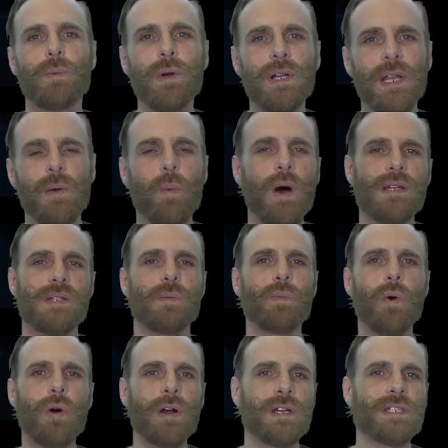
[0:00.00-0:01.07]
really wasn't
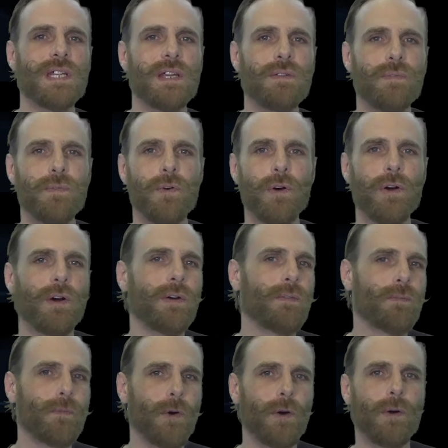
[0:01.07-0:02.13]
warranted for
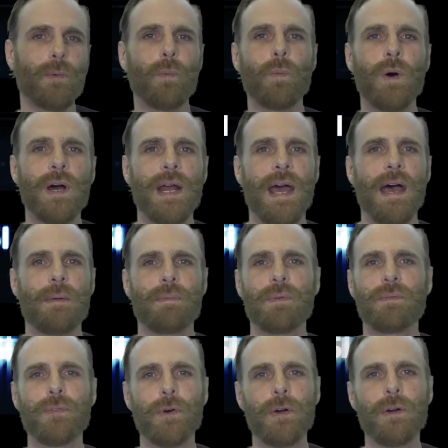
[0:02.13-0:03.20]
for what
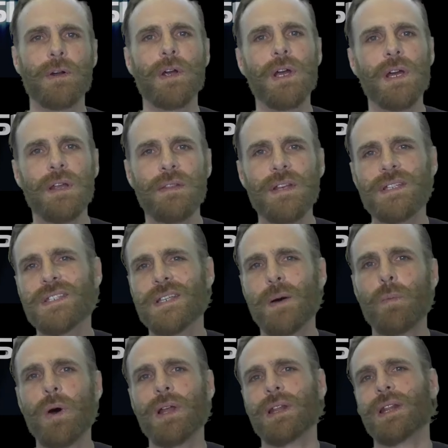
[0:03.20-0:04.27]
happened, for the
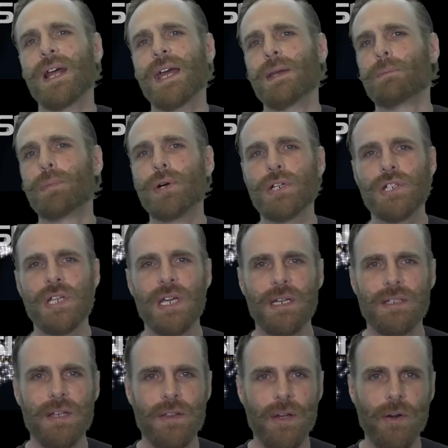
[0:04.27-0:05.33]
somewhat light push kick
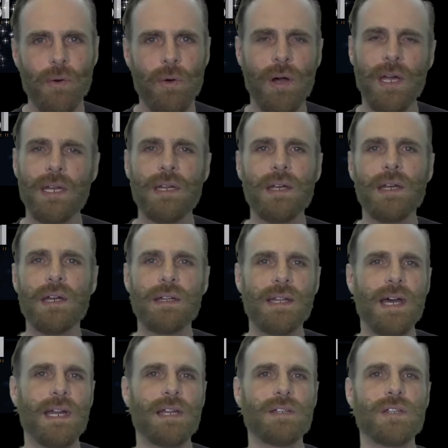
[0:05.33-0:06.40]
to the groin
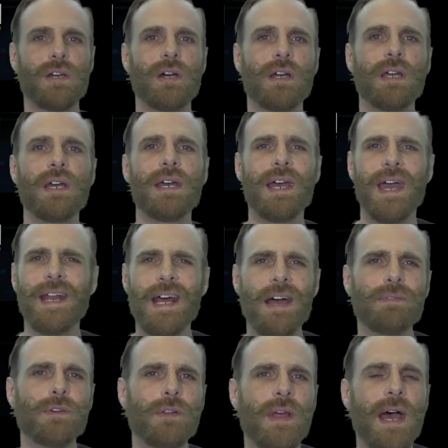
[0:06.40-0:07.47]
that he took. And
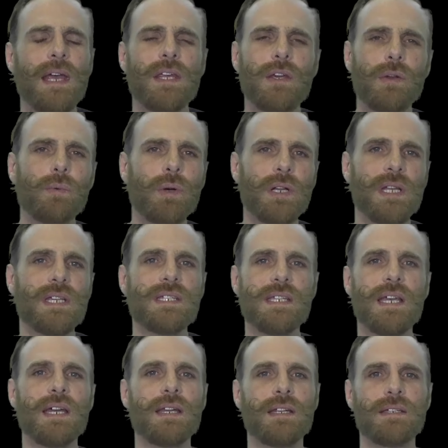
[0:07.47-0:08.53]
after that, you could really
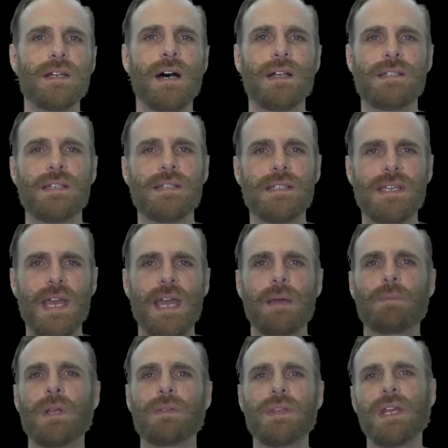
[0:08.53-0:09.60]
see it in Dodson's
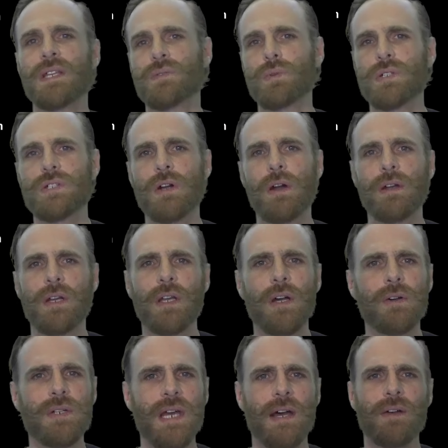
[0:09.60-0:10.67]
game that things were starting to
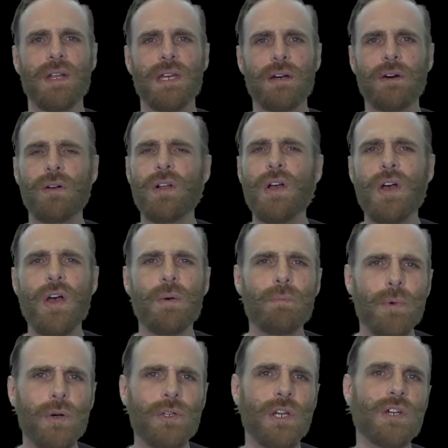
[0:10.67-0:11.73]
go downhill.
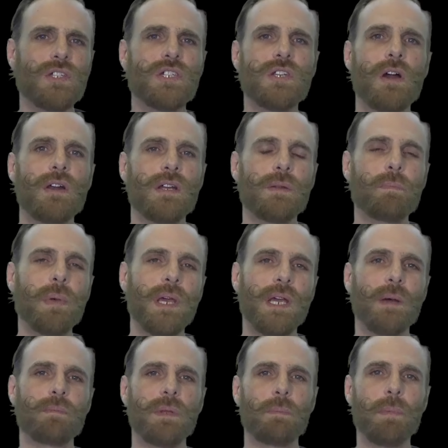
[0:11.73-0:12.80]
Munoz started to pick
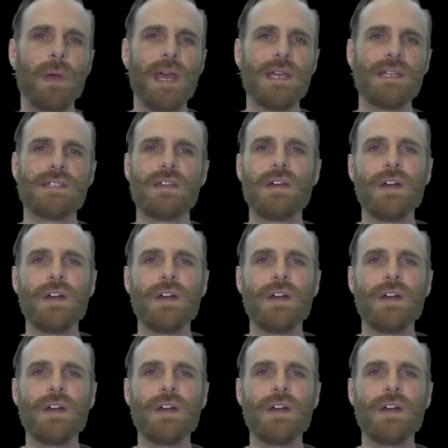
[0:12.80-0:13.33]
up the pace.